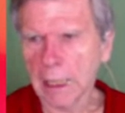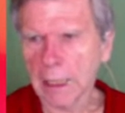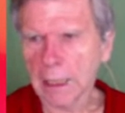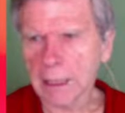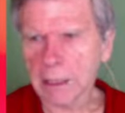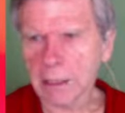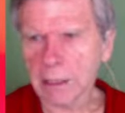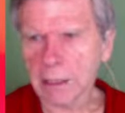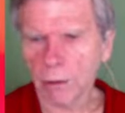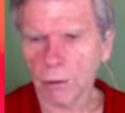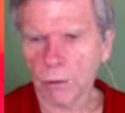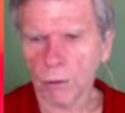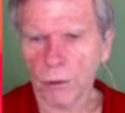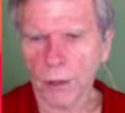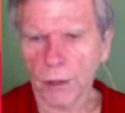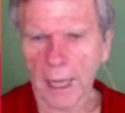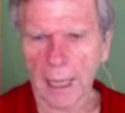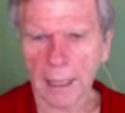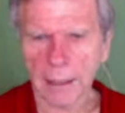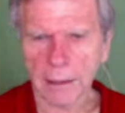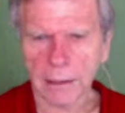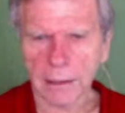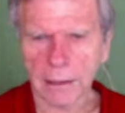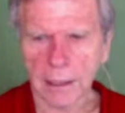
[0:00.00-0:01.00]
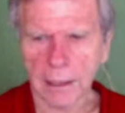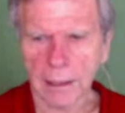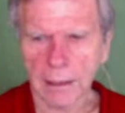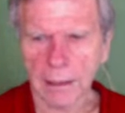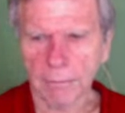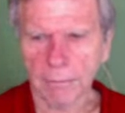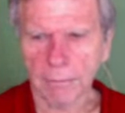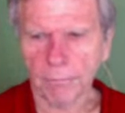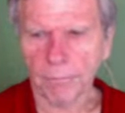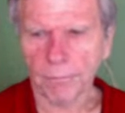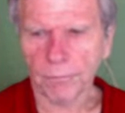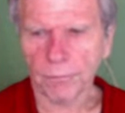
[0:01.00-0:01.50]
so
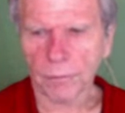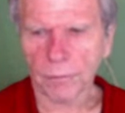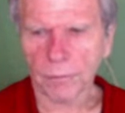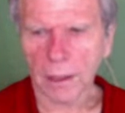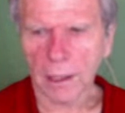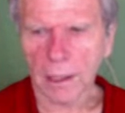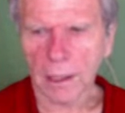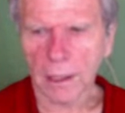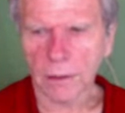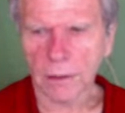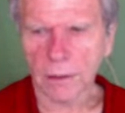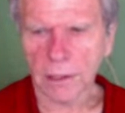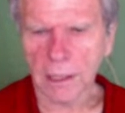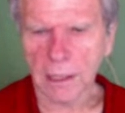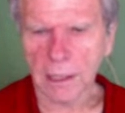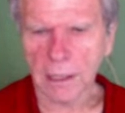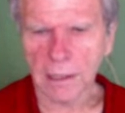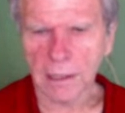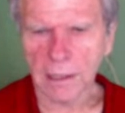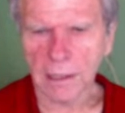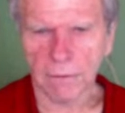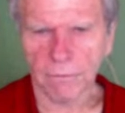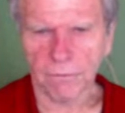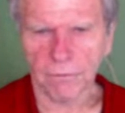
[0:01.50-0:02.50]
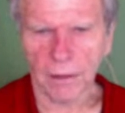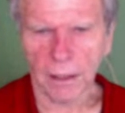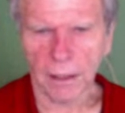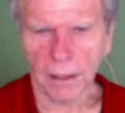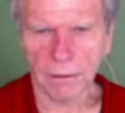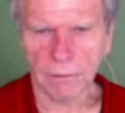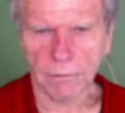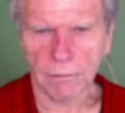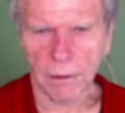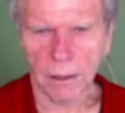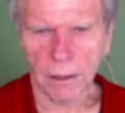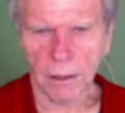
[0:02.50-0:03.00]
that it's easy to
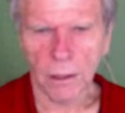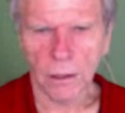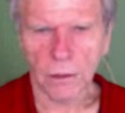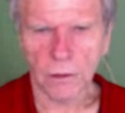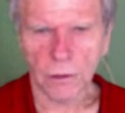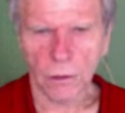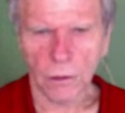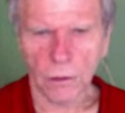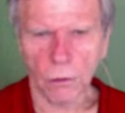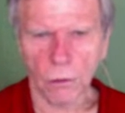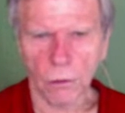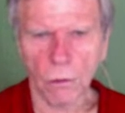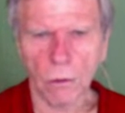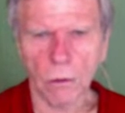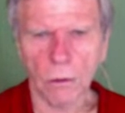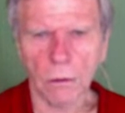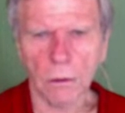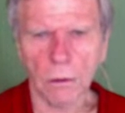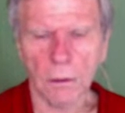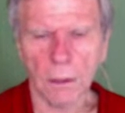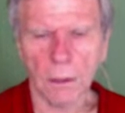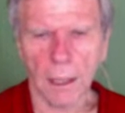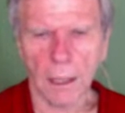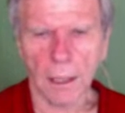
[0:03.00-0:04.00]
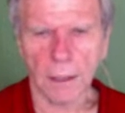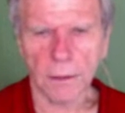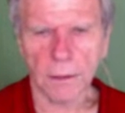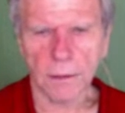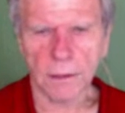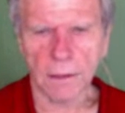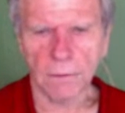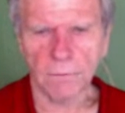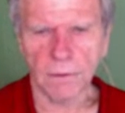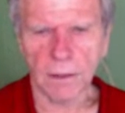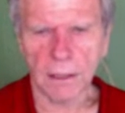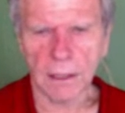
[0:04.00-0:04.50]
find. So Google
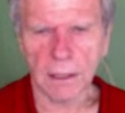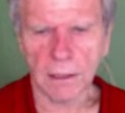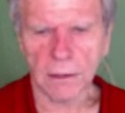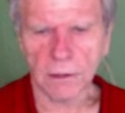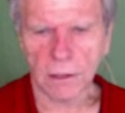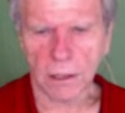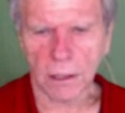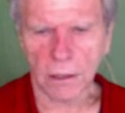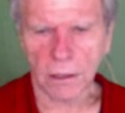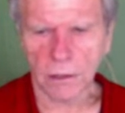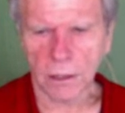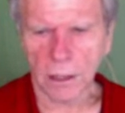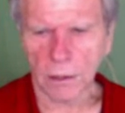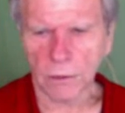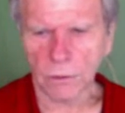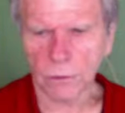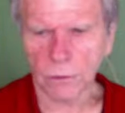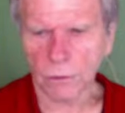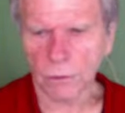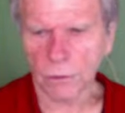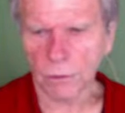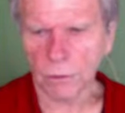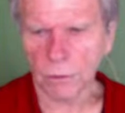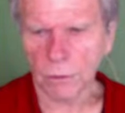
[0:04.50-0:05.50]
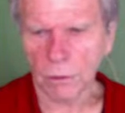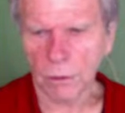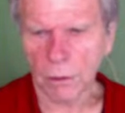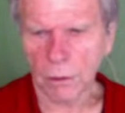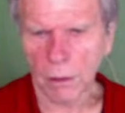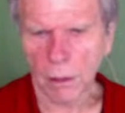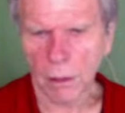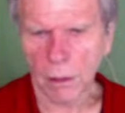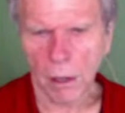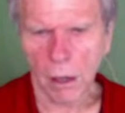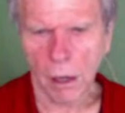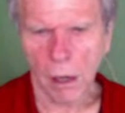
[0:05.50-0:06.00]
TV is a contender.
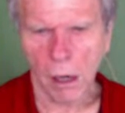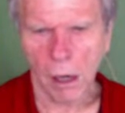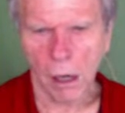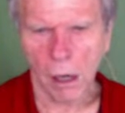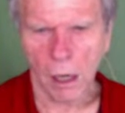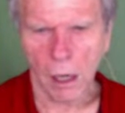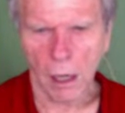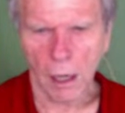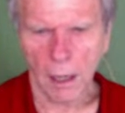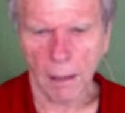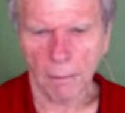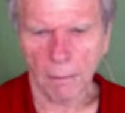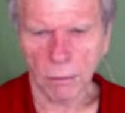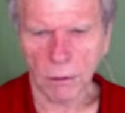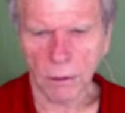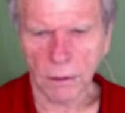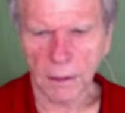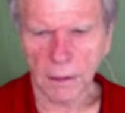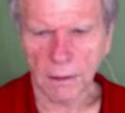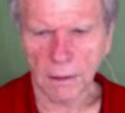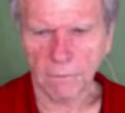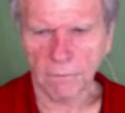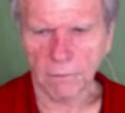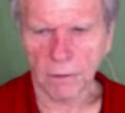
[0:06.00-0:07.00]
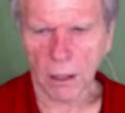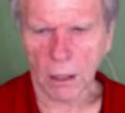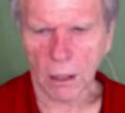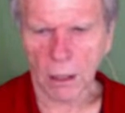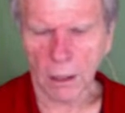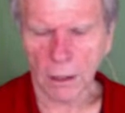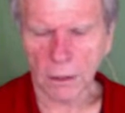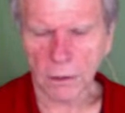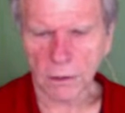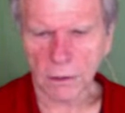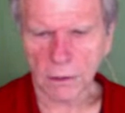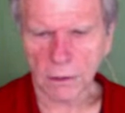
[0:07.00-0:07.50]
I believe the
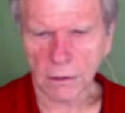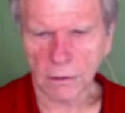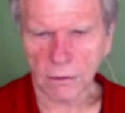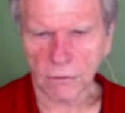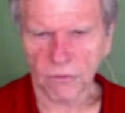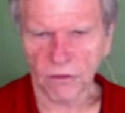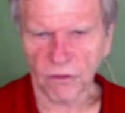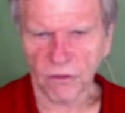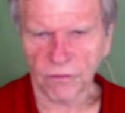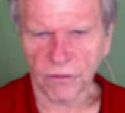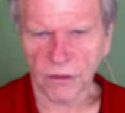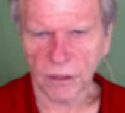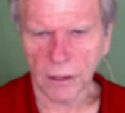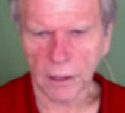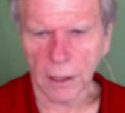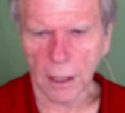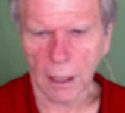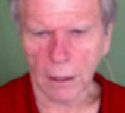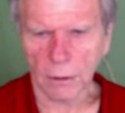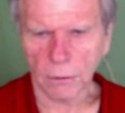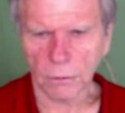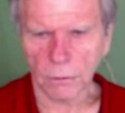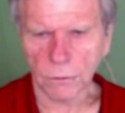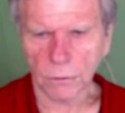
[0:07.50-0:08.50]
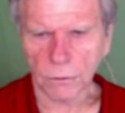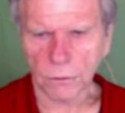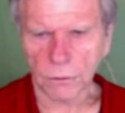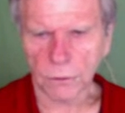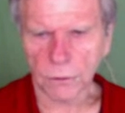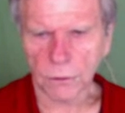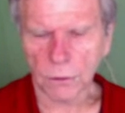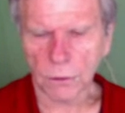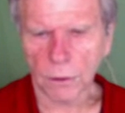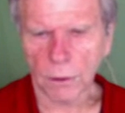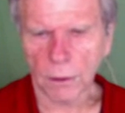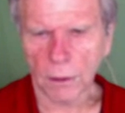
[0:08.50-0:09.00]
cost is
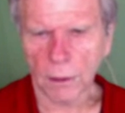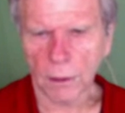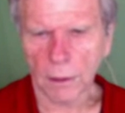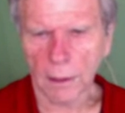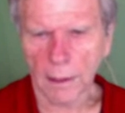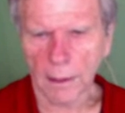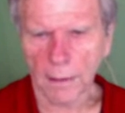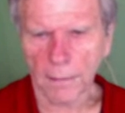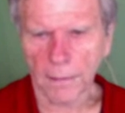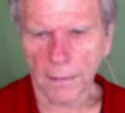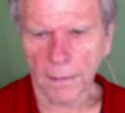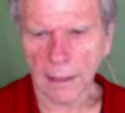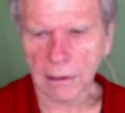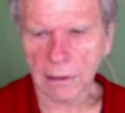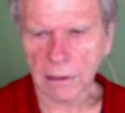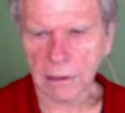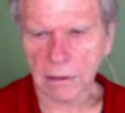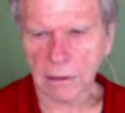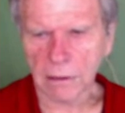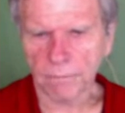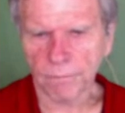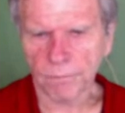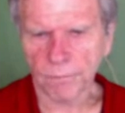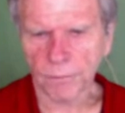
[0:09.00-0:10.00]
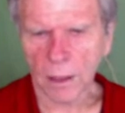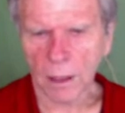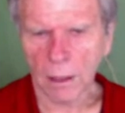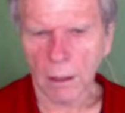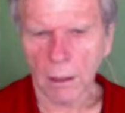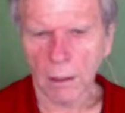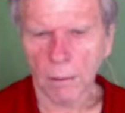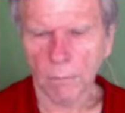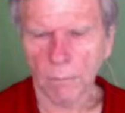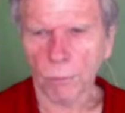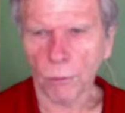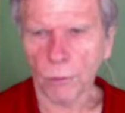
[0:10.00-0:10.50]
$50, and that's
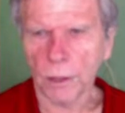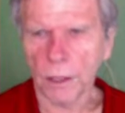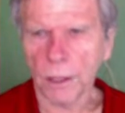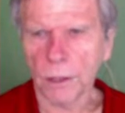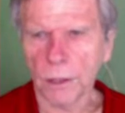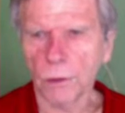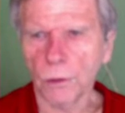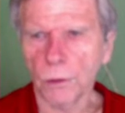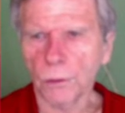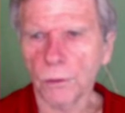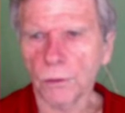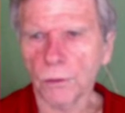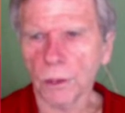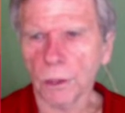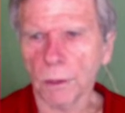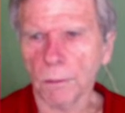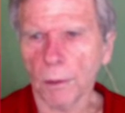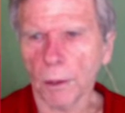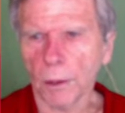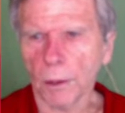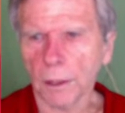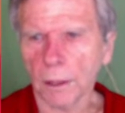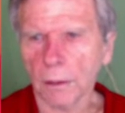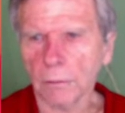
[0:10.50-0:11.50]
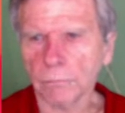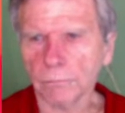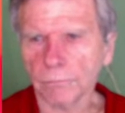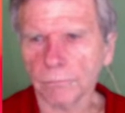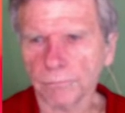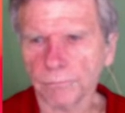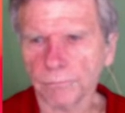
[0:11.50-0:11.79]
pretty new to the market.